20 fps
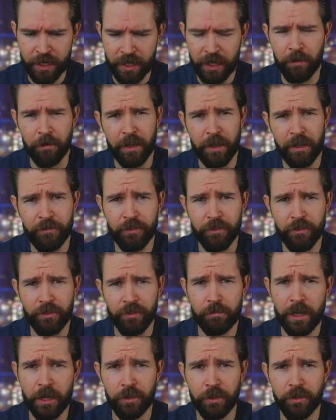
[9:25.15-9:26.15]
Now, if you've
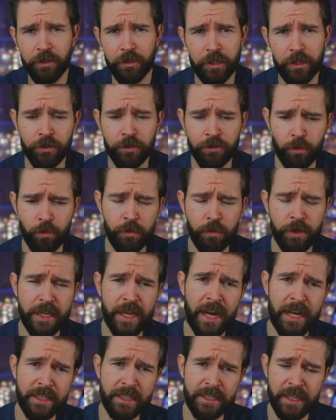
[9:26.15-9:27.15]
seen my other videos where we
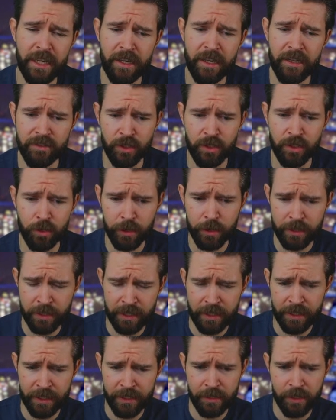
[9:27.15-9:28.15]
add cars to the win
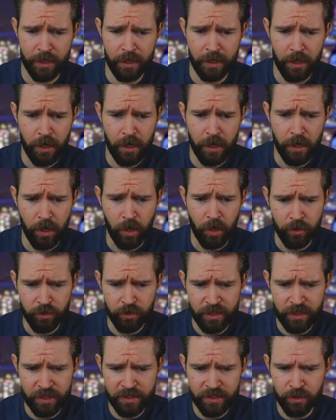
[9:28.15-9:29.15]
line,
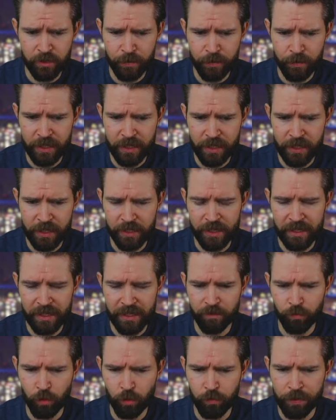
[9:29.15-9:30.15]
this number here
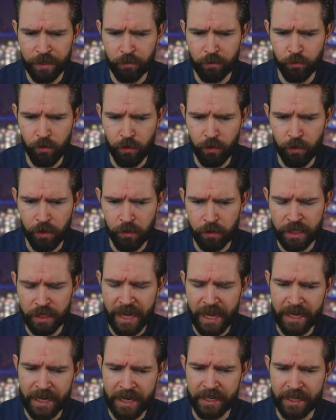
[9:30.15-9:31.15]
would be where we would
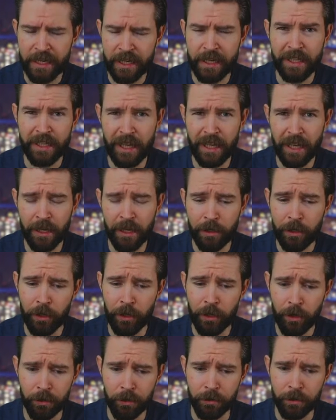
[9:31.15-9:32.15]
add our car
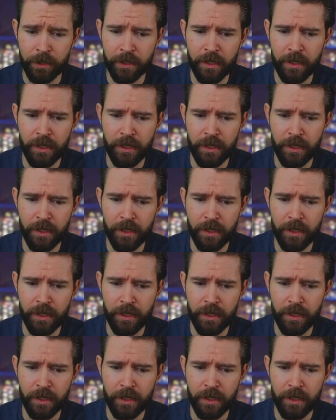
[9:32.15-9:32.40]
code.